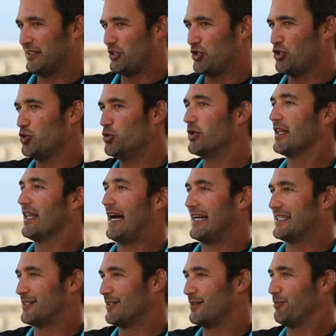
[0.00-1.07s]

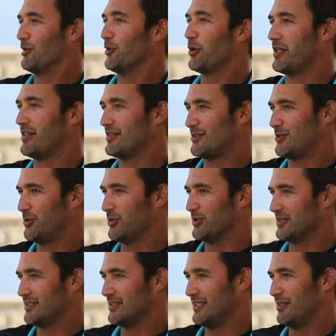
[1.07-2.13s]
utilize to deploy these
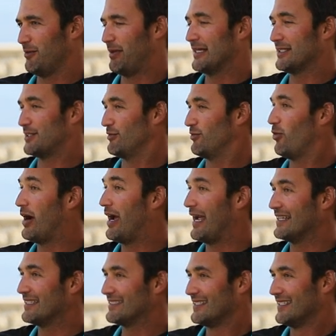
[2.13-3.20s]
tools in the best of
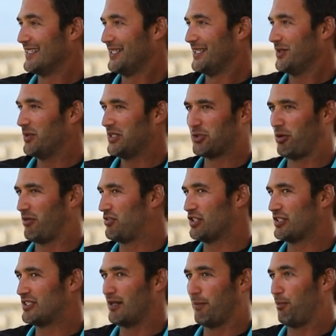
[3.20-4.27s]
ways. We sort of
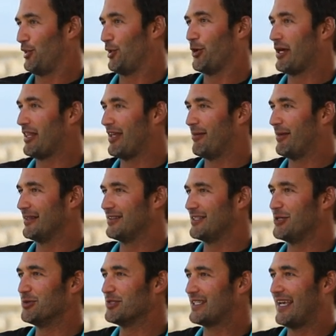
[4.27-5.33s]
just deploy them, and the
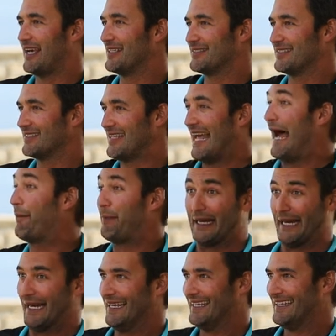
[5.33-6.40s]
use cases
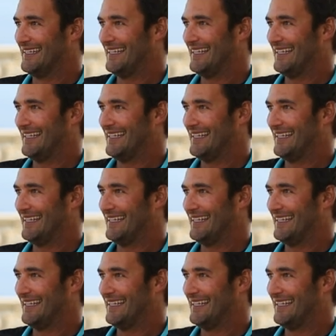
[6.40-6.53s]
happen,